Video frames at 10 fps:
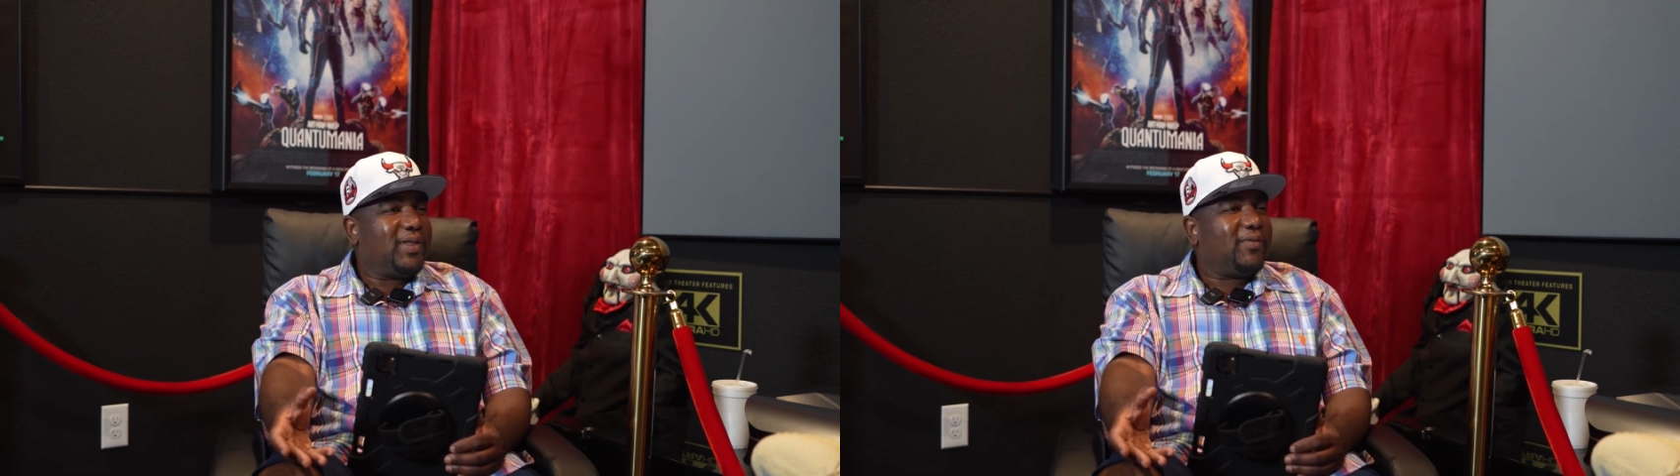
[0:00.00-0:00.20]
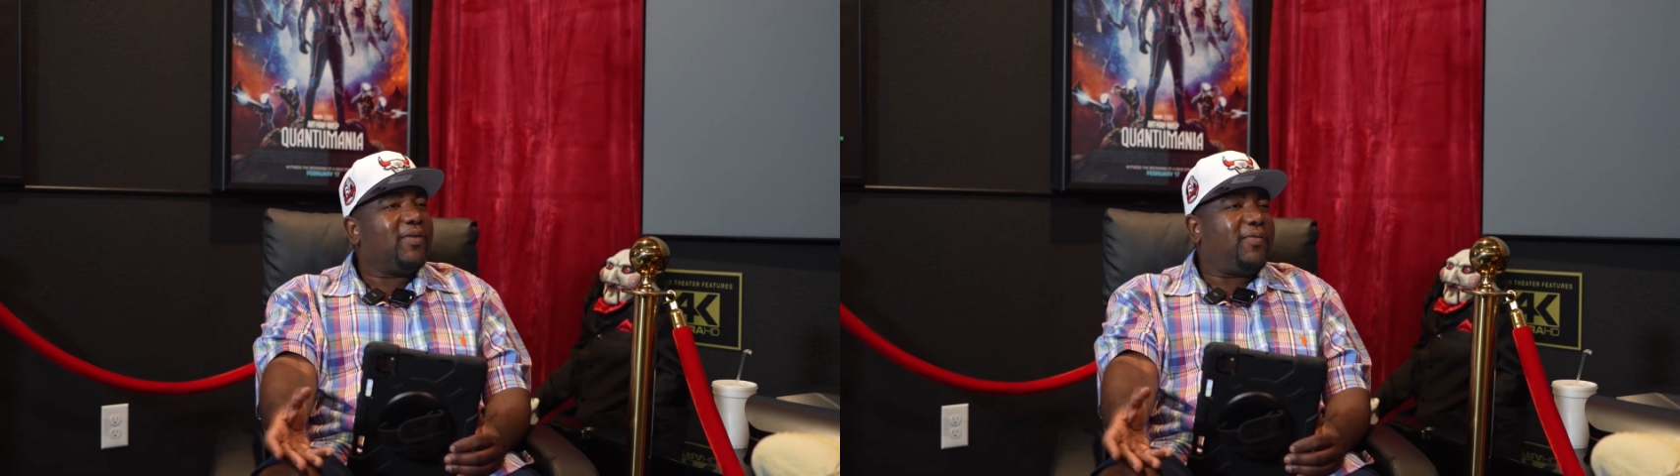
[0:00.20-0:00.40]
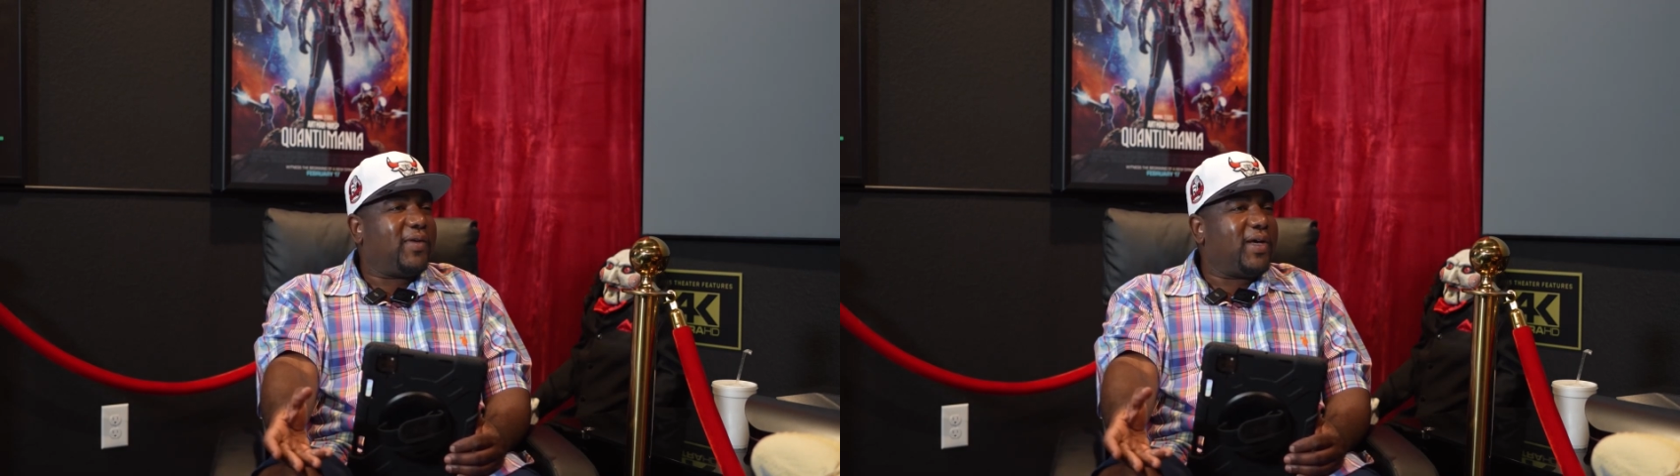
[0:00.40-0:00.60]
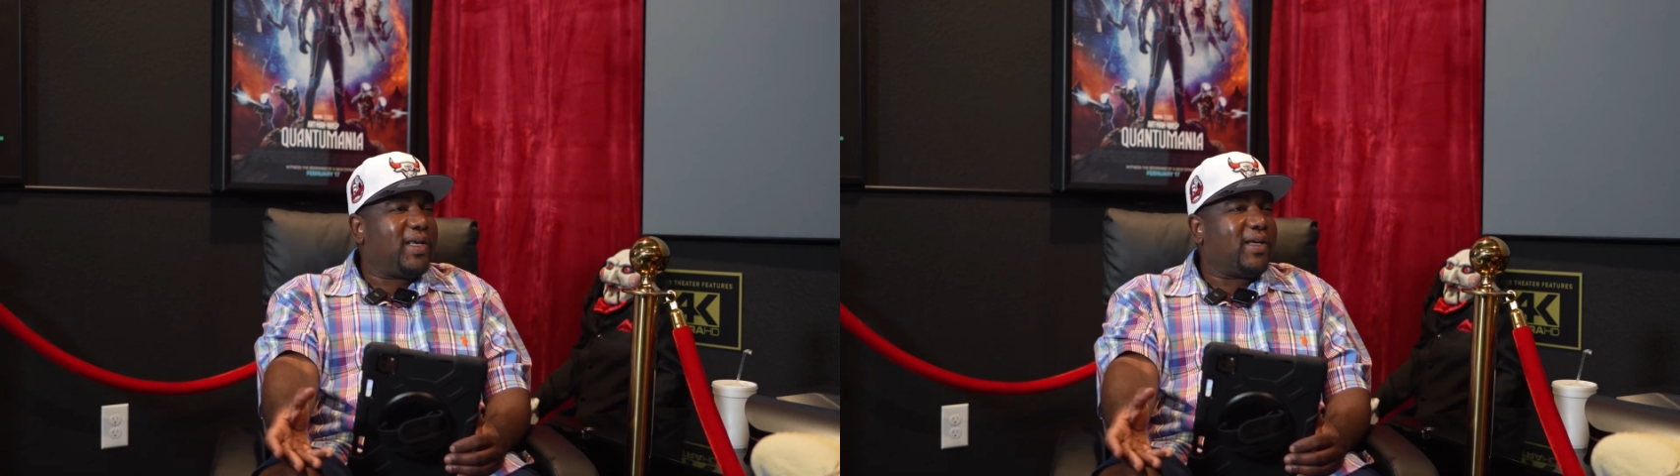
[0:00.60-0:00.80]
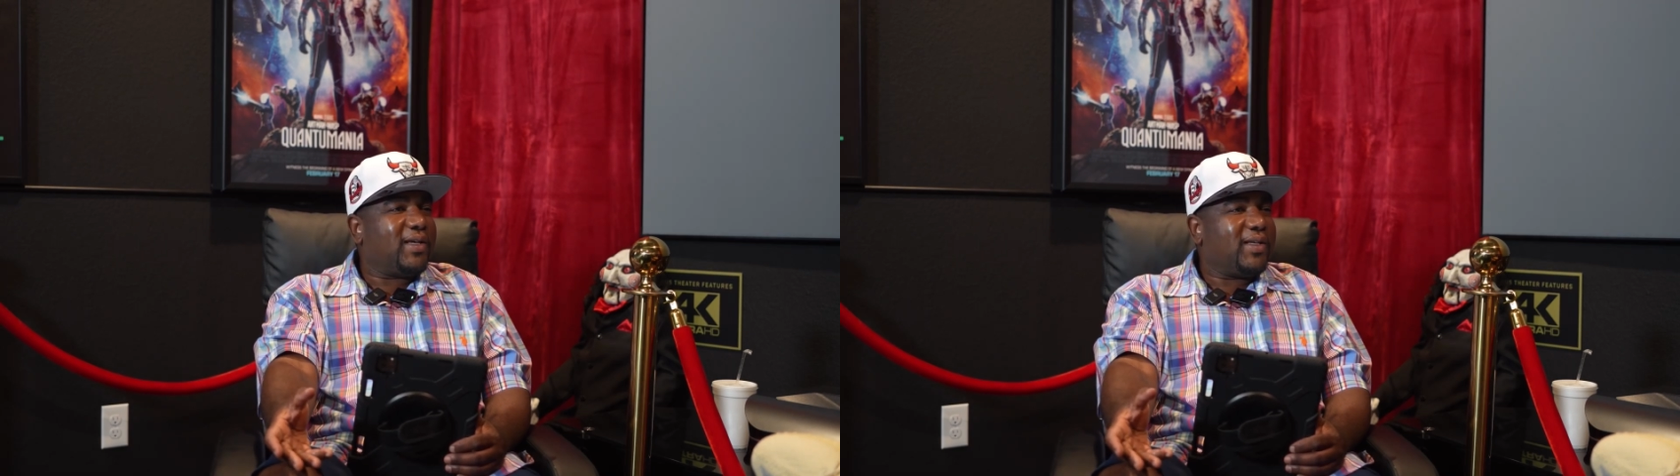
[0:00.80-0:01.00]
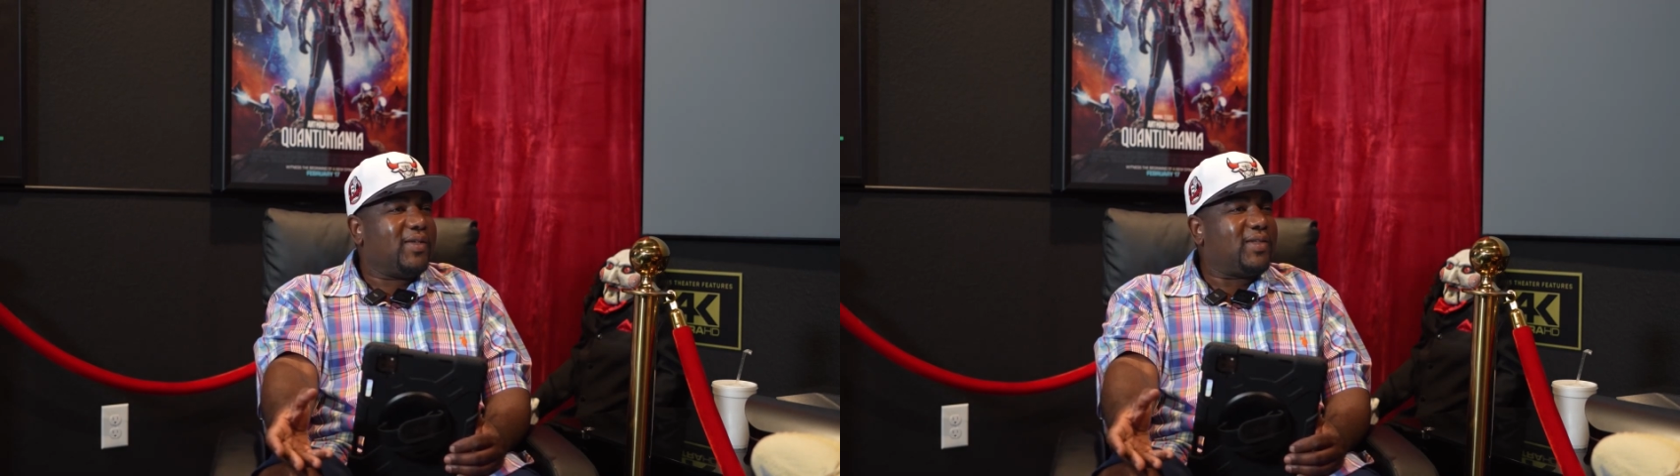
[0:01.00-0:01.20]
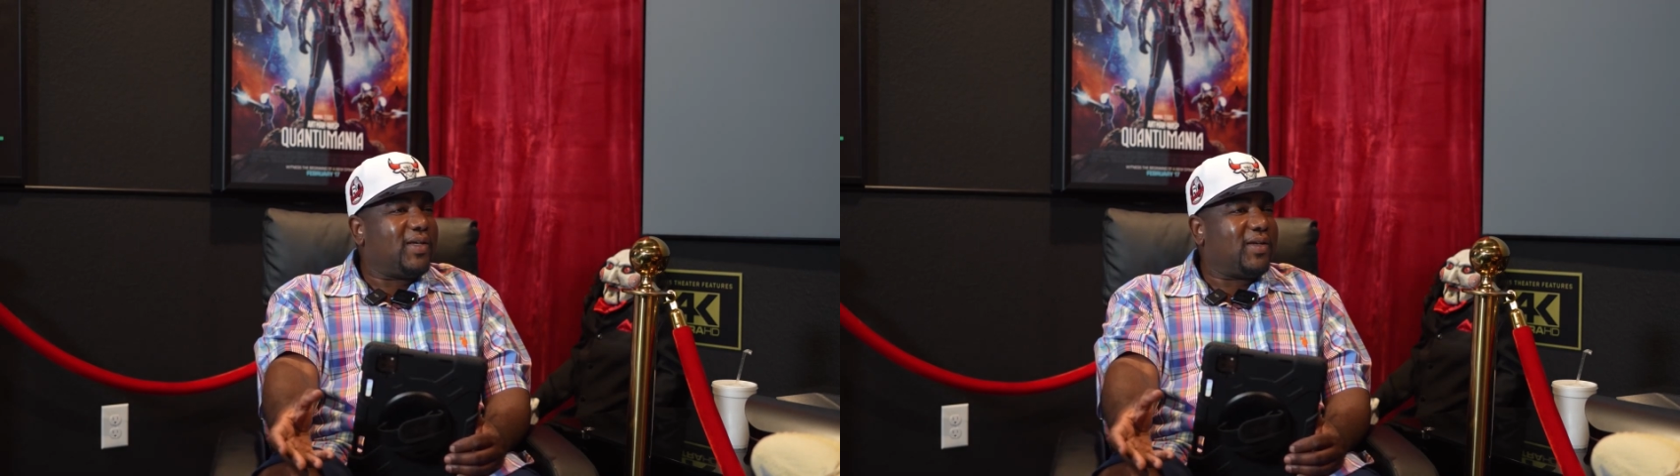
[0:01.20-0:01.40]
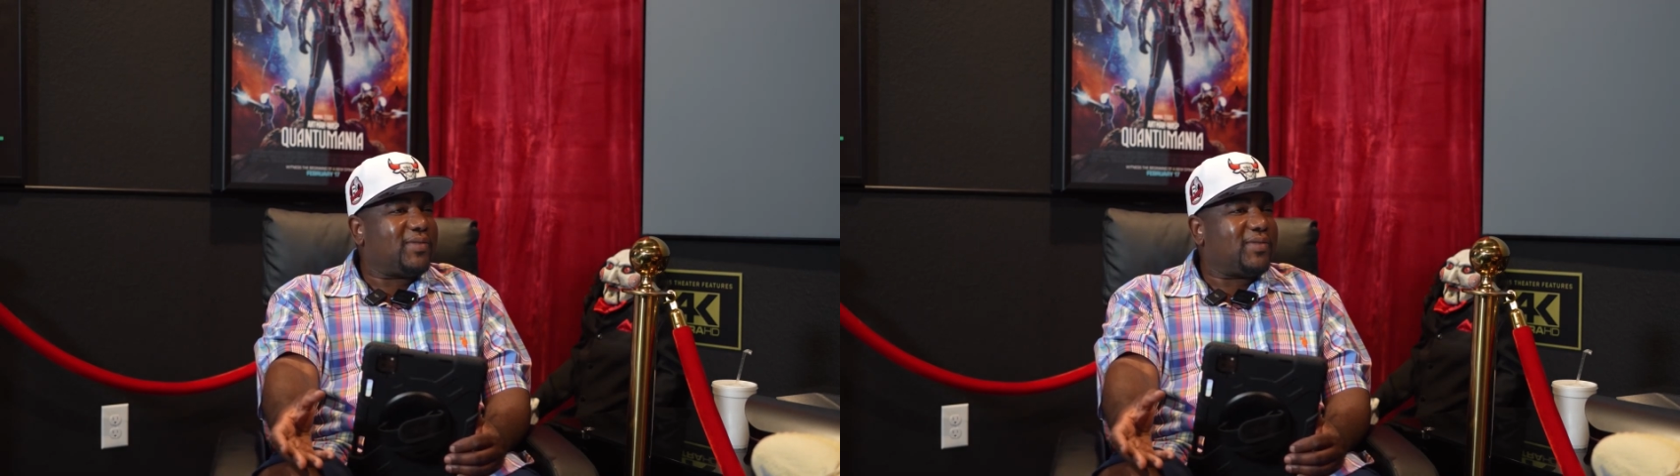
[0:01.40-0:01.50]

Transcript: for failure. You see what I'm